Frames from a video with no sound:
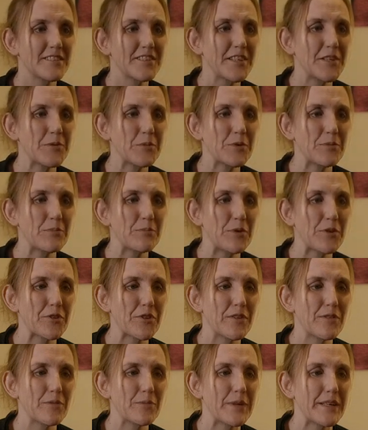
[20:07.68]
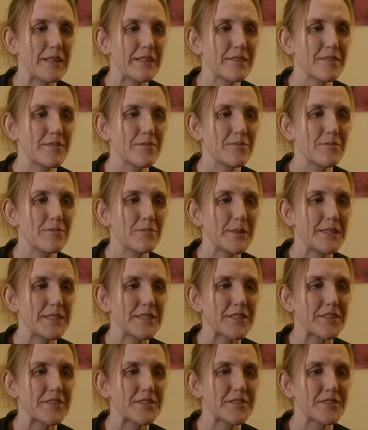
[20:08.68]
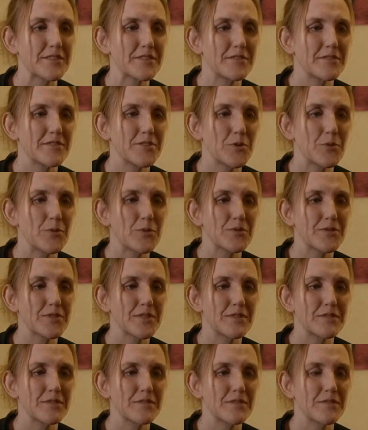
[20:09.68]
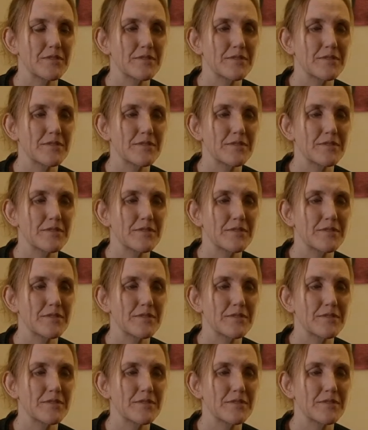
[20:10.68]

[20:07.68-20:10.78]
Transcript: So you wouldn't bother with Windows and JAWS and...